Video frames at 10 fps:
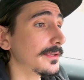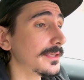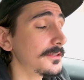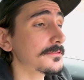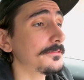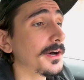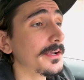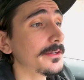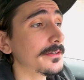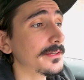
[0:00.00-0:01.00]
gets
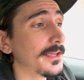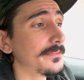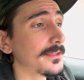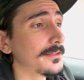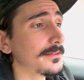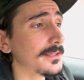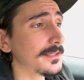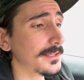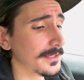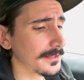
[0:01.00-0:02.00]
fired, and then
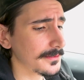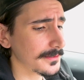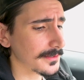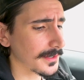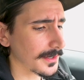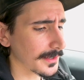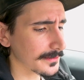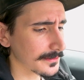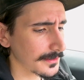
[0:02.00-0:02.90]
I